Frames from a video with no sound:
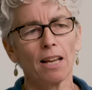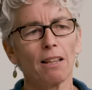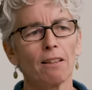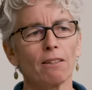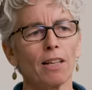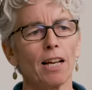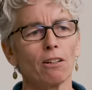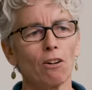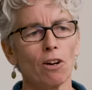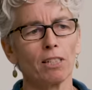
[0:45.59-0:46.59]
that they
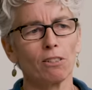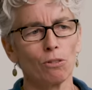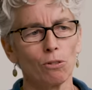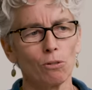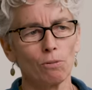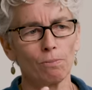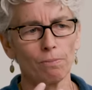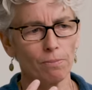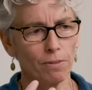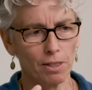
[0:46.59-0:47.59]
are going to
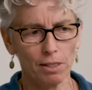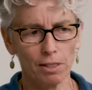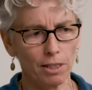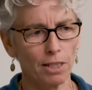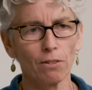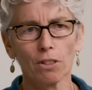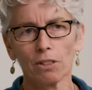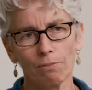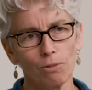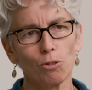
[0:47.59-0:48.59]

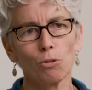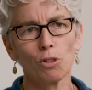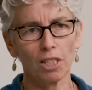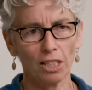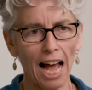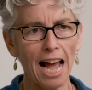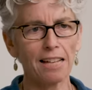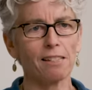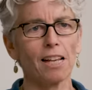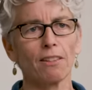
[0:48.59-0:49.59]
deliver to the
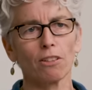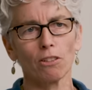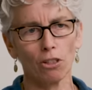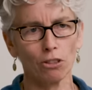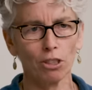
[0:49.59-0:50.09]
class and the larger